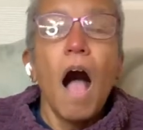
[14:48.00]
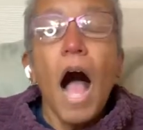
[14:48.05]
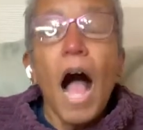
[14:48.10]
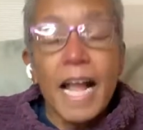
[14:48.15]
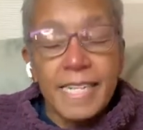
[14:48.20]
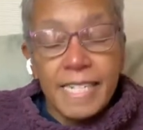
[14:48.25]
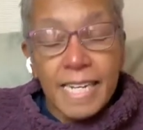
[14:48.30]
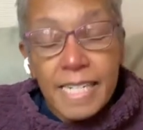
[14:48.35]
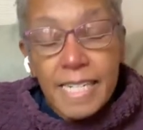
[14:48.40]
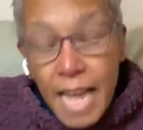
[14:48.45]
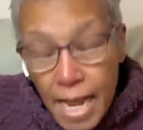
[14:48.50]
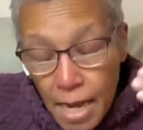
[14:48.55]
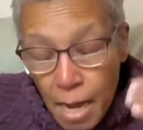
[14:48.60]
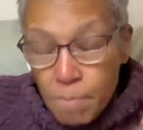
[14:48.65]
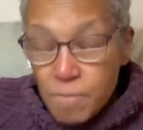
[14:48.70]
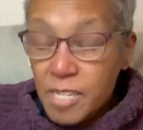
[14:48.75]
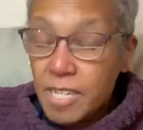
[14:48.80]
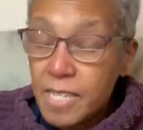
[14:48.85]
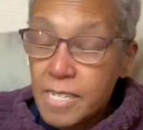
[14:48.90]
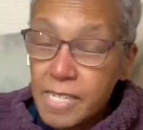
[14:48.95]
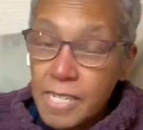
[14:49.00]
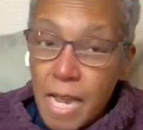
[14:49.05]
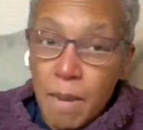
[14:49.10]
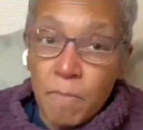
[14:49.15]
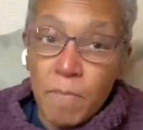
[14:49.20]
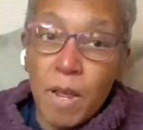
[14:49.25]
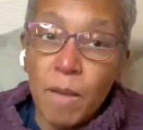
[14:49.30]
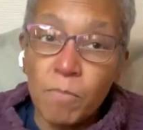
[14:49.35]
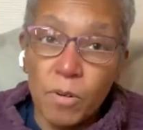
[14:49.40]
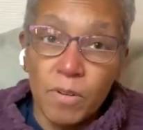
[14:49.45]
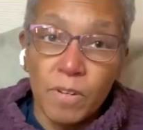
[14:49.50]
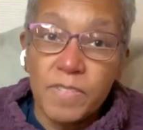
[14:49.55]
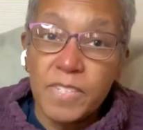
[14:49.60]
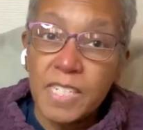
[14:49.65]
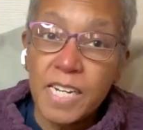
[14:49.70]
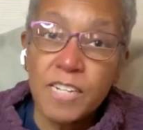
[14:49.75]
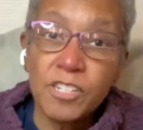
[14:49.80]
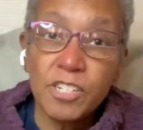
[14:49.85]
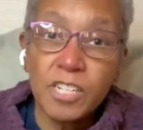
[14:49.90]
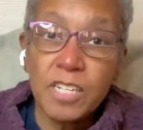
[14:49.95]
I did get up to the same number of
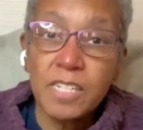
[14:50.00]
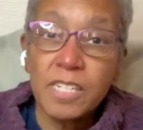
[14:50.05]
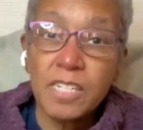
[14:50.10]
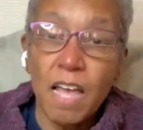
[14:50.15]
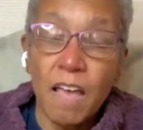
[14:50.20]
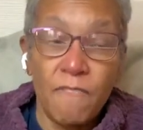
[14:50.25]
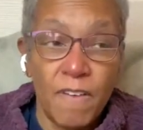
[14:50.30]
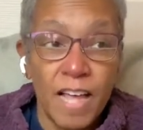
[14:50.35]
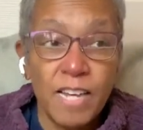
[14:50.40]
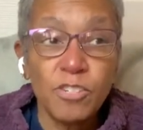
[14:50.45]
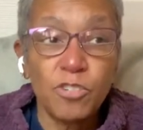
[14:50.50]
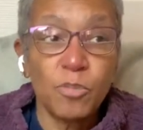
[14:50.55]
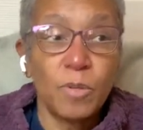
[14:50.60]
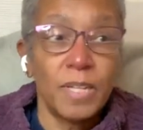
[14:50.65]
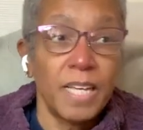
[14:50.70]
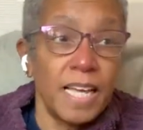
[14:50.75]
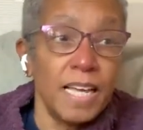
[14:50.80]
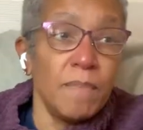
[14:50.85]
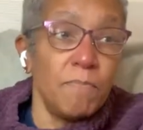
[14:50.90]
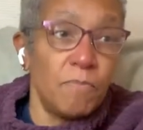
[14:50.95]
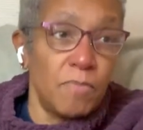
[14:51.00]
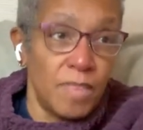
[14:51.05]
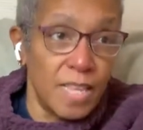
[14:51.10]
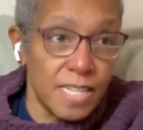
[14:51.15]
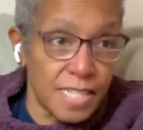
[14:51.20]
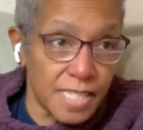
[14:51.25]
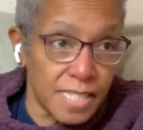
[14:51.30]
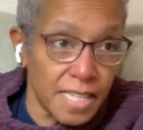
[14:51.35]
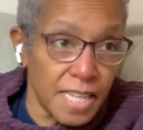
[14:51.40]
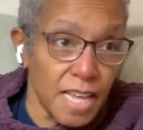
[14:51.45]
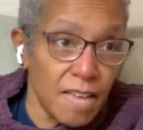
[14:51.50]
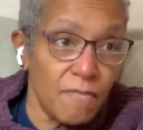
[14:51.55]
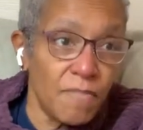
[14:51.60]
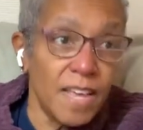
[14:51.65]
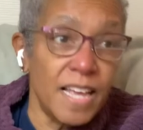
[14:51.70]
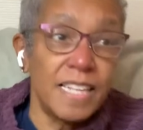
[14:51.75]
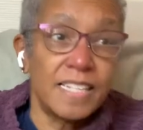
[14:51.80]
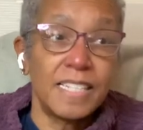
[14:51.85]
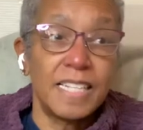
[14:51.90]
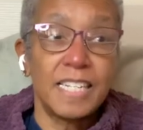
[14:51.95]
stitches. Eventually, this sleeve
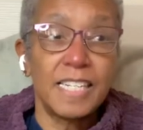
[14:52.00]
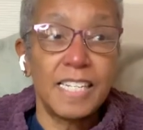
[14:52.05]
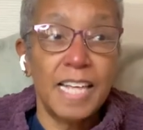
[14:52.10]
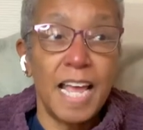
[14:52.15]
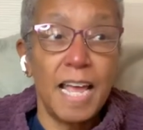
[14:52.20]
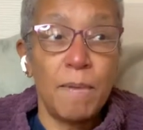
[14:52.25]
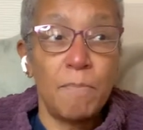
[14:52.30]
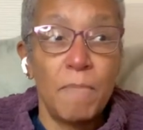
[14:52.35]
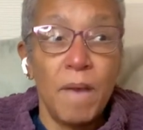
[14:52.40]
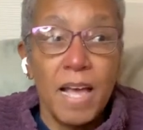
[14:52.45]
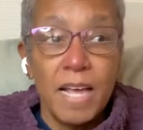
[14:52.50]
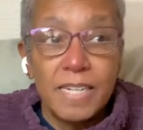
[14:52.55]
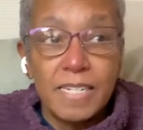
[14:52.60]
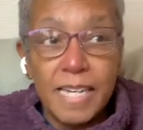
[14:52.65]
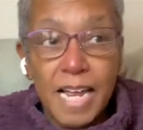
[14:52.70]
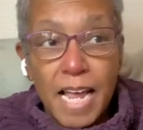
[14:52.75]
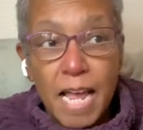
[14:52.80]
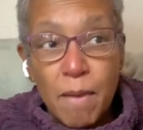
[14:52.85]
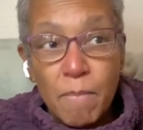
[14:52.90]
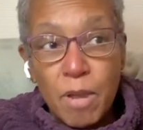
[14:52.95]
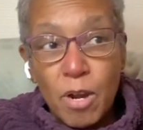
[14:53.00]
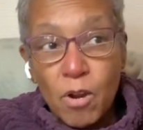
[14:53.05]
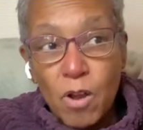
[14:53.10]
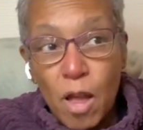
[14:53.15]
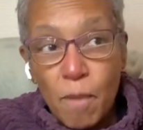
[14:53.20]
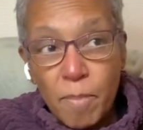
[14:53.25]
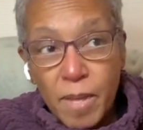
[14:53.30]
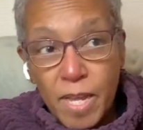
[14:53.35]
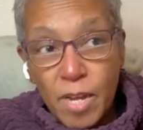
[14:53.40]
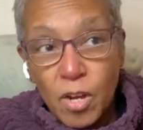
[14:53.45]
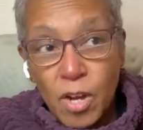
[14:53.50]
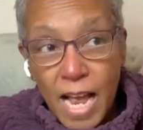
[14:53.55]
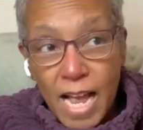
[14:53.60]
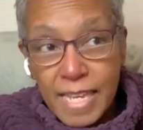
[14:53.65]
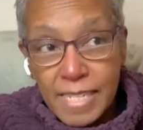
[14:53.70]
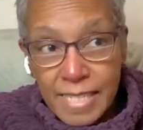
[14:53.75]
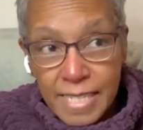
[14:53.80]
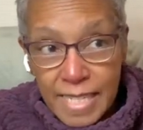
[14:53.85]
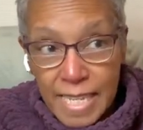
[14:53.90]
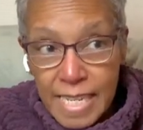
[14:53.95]
is the same diameter up here
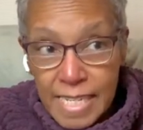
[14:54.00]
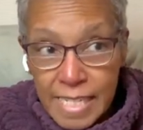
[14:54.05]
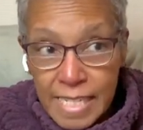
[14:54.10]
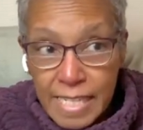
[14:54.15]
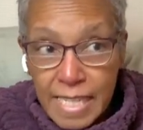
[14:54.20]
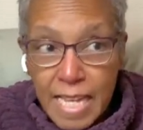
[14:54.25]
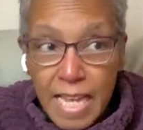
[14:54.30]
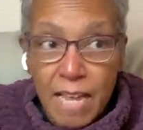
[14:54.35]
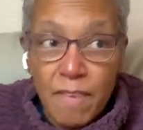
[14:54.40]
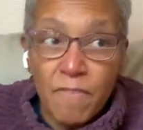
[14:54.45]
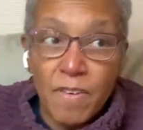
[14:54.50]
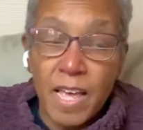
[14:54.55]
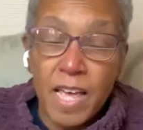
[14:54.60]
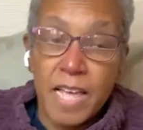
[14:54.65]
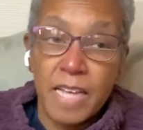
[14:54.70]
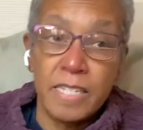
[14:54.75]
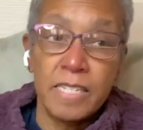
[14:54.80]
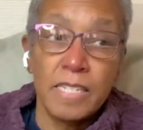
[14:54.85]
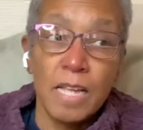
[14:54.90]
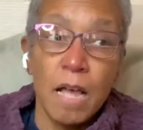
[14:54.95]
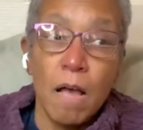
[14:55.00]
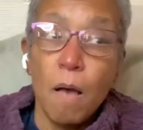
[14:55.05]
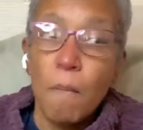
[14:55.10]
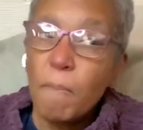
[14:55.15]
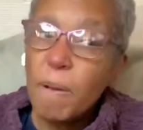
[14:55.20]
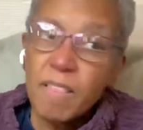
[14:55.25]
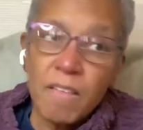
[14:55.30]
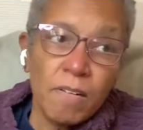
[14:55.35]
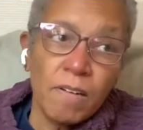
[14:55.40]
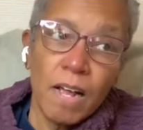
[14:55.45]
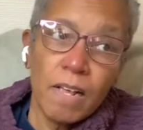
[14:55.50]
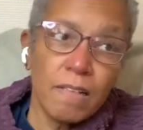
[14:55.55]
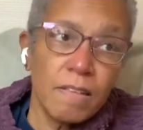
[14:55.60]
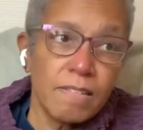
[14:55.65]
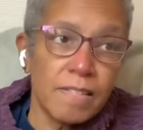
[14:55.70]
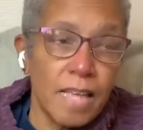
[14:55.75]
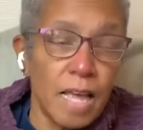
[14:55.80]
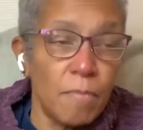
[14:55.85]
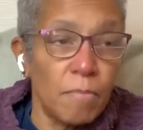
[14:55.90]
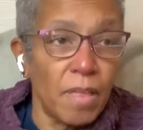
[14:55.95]
as this sleeve is. but they're not the
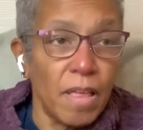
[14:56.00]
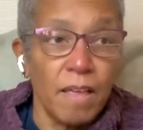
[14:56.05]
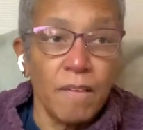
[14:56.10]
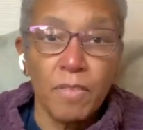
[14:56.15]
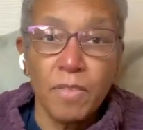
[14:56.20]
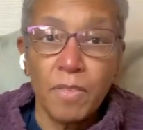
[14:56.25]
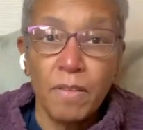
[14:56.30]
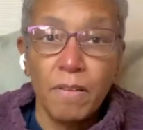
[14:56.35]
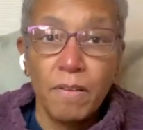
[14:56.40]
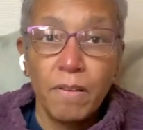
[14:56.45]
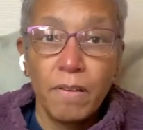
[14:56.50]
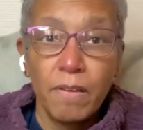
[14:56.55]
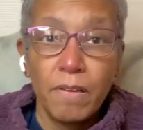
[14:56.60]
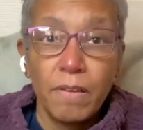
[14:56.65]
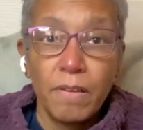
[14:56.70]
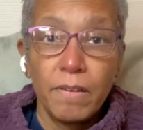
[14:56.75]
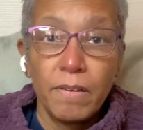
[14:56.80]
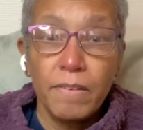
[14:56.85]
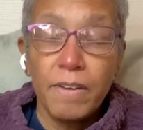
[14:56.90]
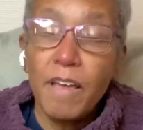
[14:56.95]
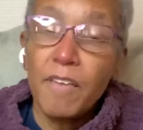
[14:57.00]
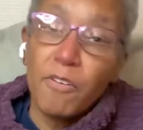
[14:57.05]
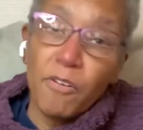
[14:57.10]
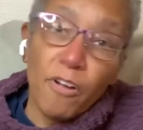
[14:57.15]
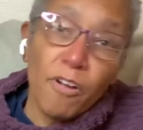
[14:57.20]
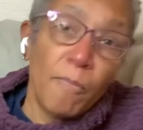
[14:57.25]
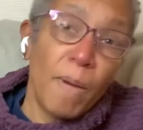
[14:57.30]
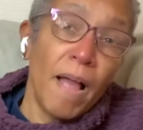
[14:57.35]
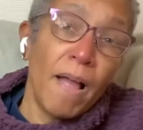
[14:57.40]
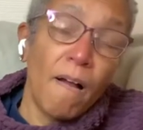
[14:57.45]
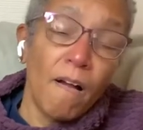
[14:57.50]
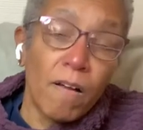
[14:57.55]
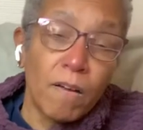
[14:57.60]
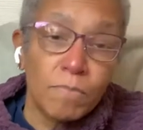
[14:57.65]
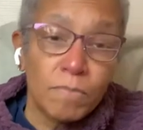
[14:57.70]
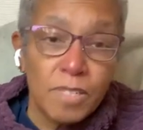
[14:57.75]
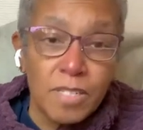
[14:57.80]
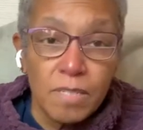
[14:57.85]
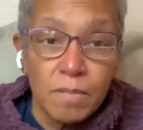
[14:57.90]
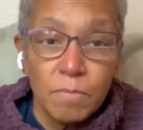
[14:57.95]
same length. Neither are my
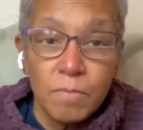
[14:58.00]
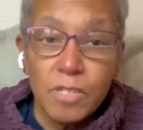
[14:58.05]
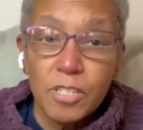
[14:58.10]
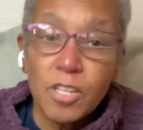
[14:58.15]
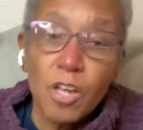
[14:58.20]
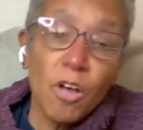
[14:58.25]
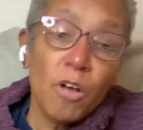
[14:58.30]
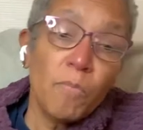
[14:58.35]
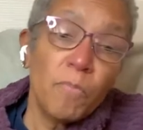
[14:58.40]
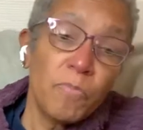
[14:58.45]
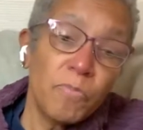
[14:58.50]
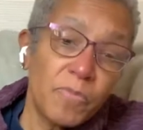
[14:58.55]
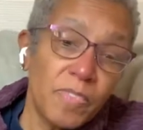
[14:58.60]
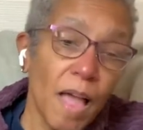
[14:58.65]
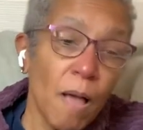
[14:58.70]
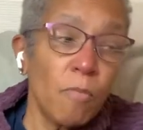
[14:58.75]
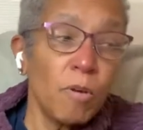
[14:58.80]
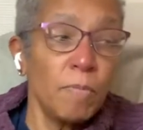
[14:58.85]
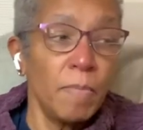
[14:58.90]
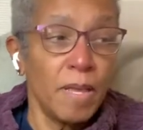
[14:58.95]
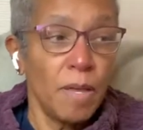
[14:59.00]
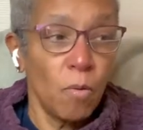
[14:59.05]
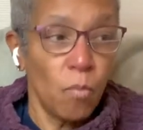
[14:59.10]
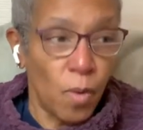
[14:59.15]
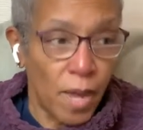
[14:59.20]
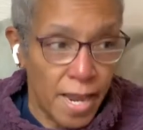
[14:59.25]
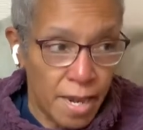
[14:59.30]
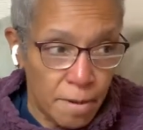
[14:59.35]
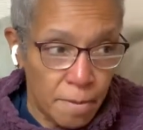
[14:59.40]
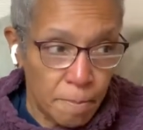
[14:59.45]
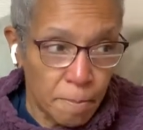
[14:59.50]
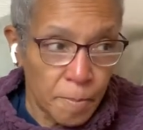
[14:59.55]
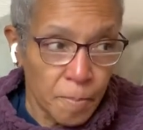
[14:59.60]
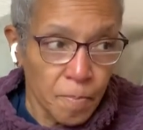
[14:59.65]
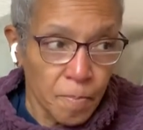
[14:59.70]
arms, so that would be a win.